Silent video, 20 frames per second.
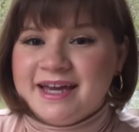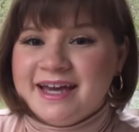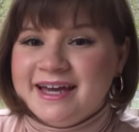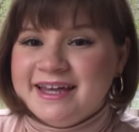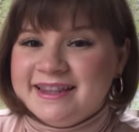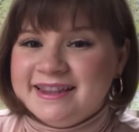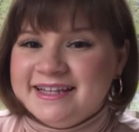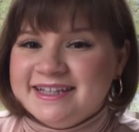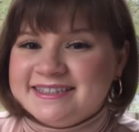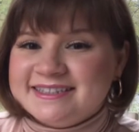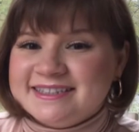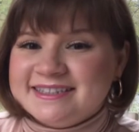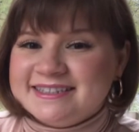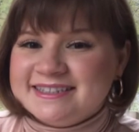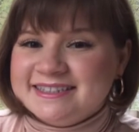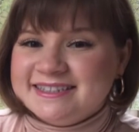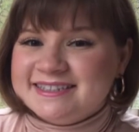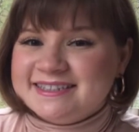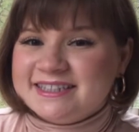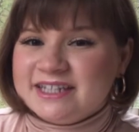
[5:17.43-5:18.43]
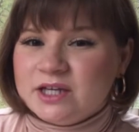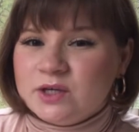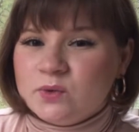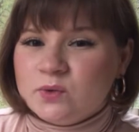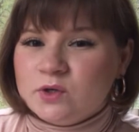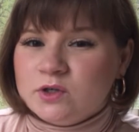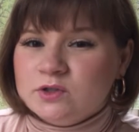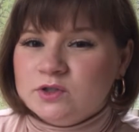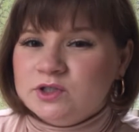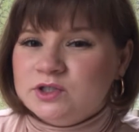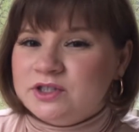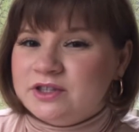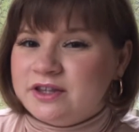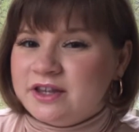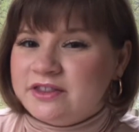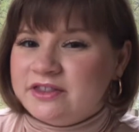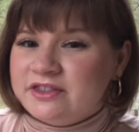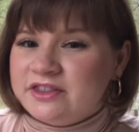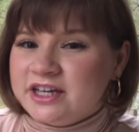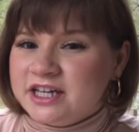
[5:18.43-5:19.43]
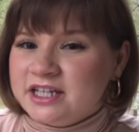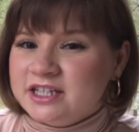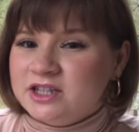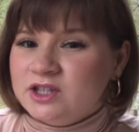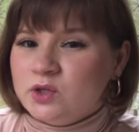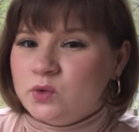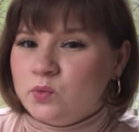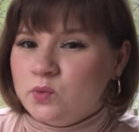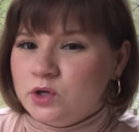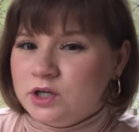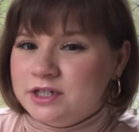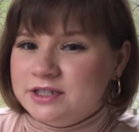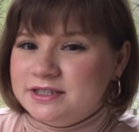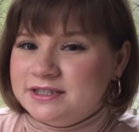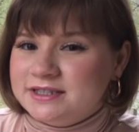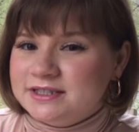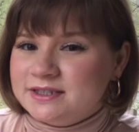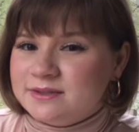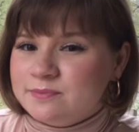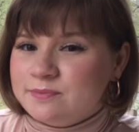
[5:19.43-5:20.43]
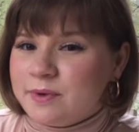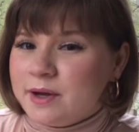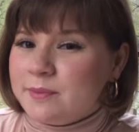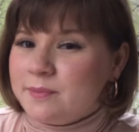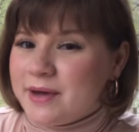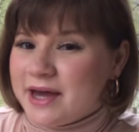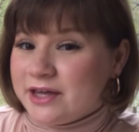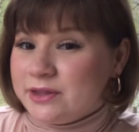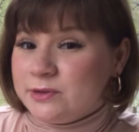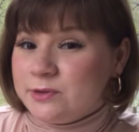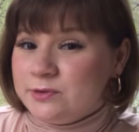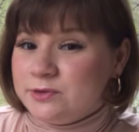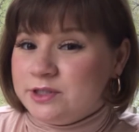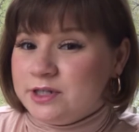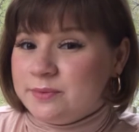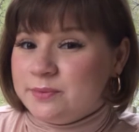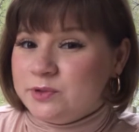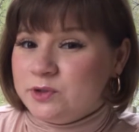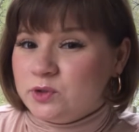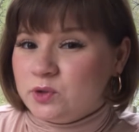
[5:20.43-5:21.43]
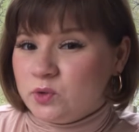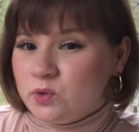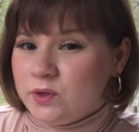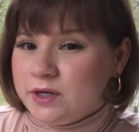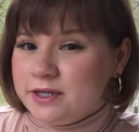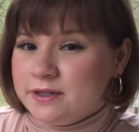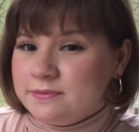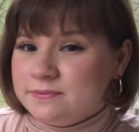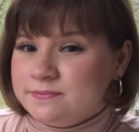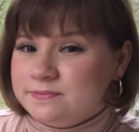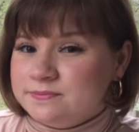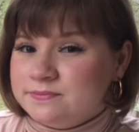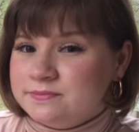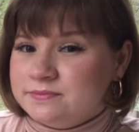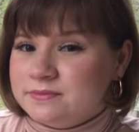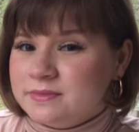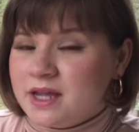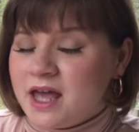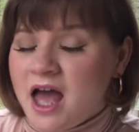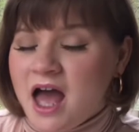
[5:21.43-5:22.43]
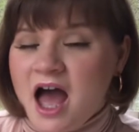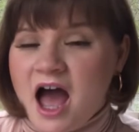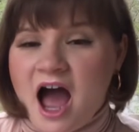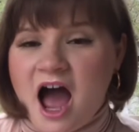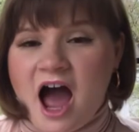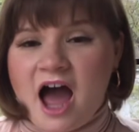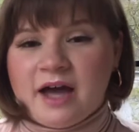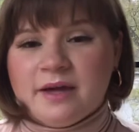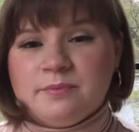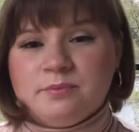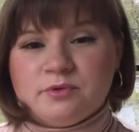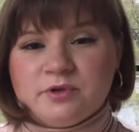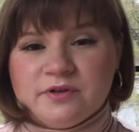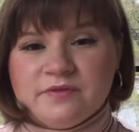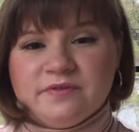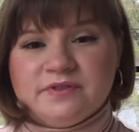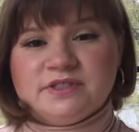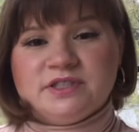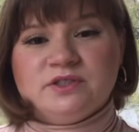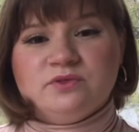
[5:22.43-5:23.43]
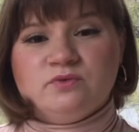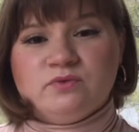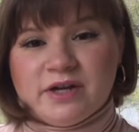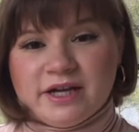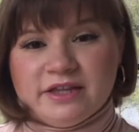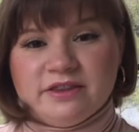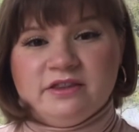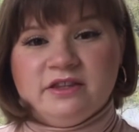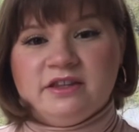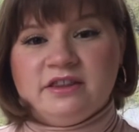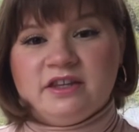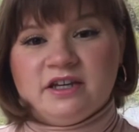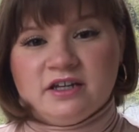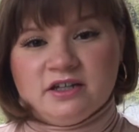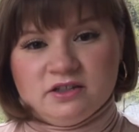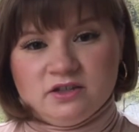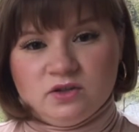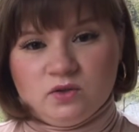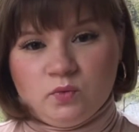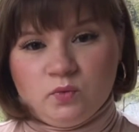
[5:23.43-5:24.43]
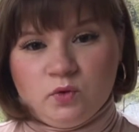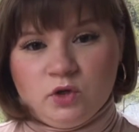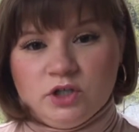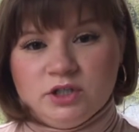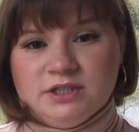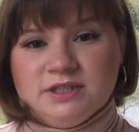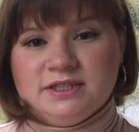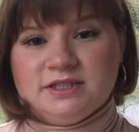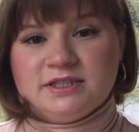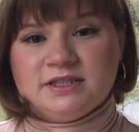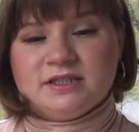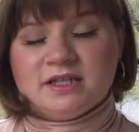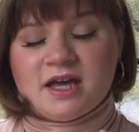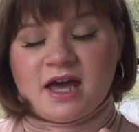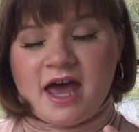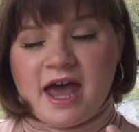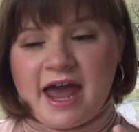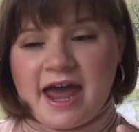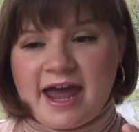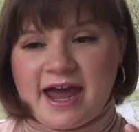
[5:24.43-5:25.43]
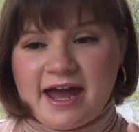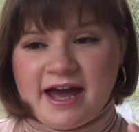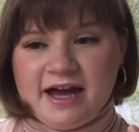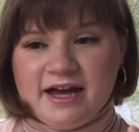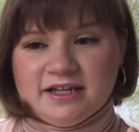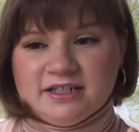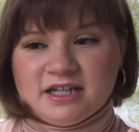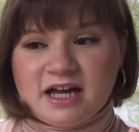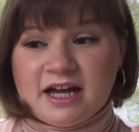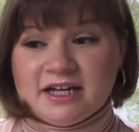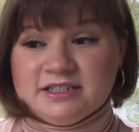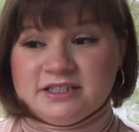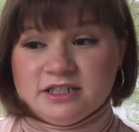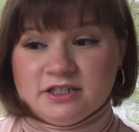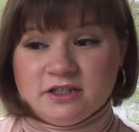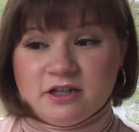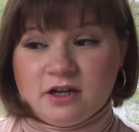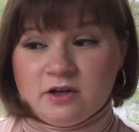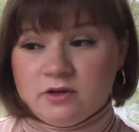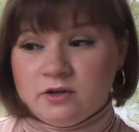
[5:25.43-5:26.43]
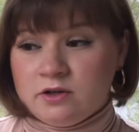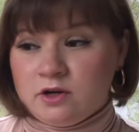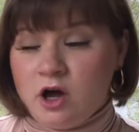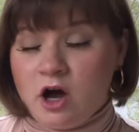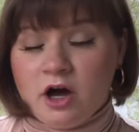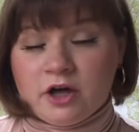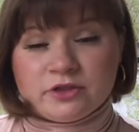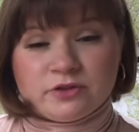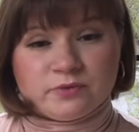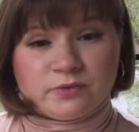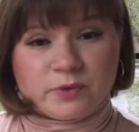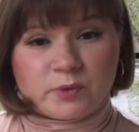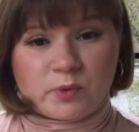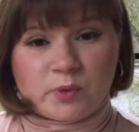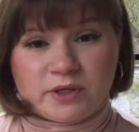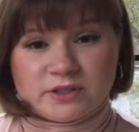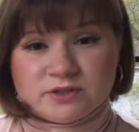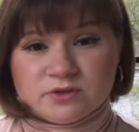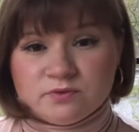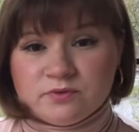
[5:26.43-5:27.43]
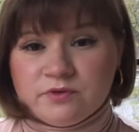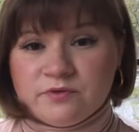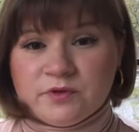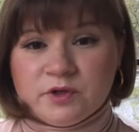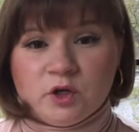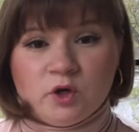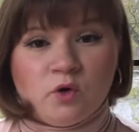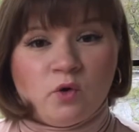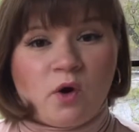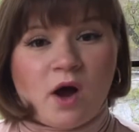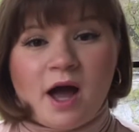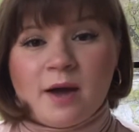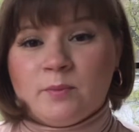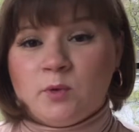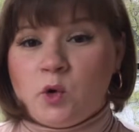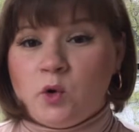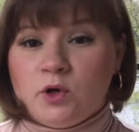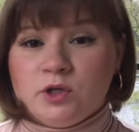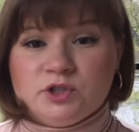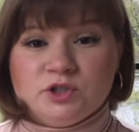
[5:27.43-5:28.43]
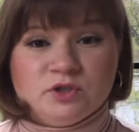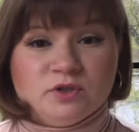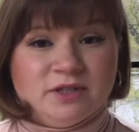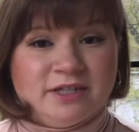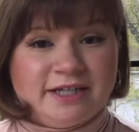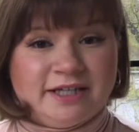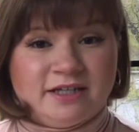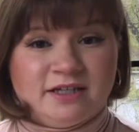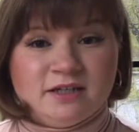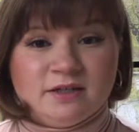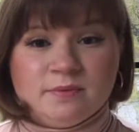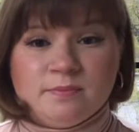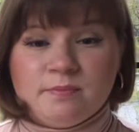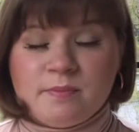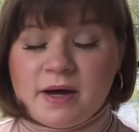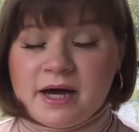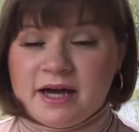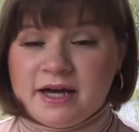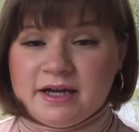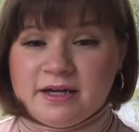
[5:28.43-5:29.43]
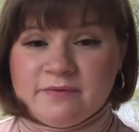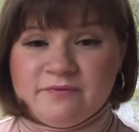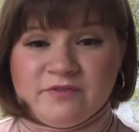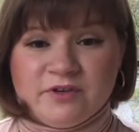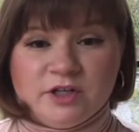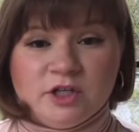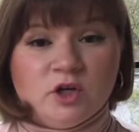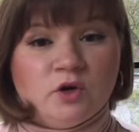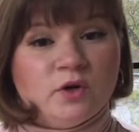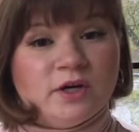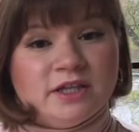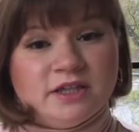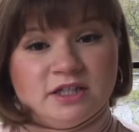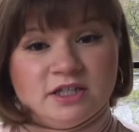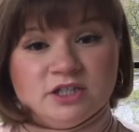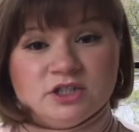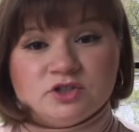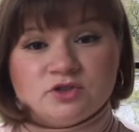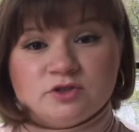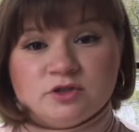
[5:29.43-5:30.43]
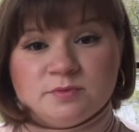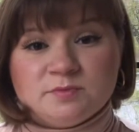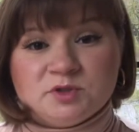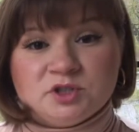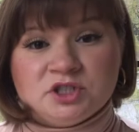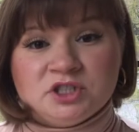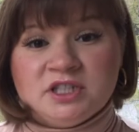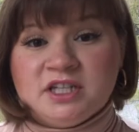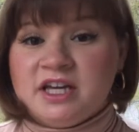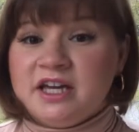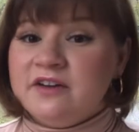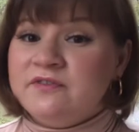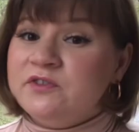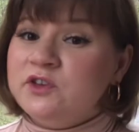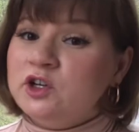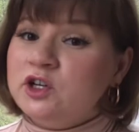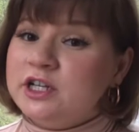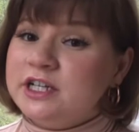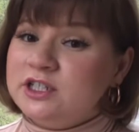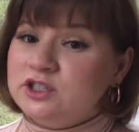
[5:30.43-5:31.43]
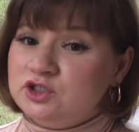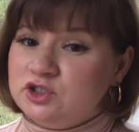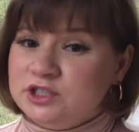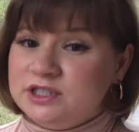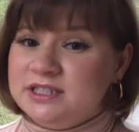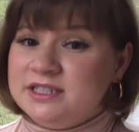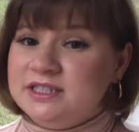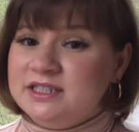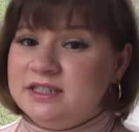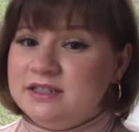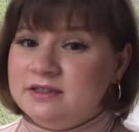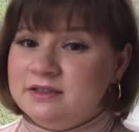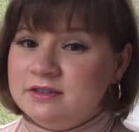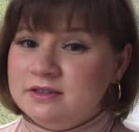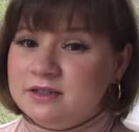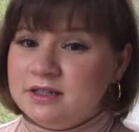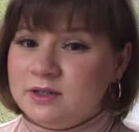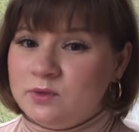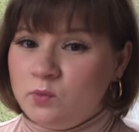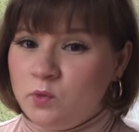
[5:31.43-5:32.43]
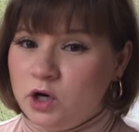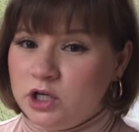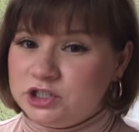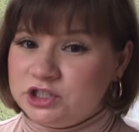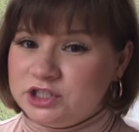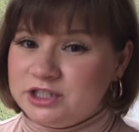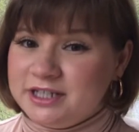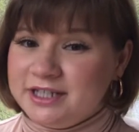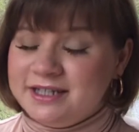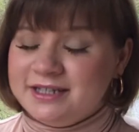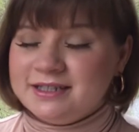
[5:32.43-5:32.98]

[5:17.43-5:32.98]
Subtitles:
This is the sequel to The Thing in the Woods by Matthew W. Quinn. I previously read The Thing in the Woods and I did an author requested review. I'm going to link my video in the description if you're interested in watching it.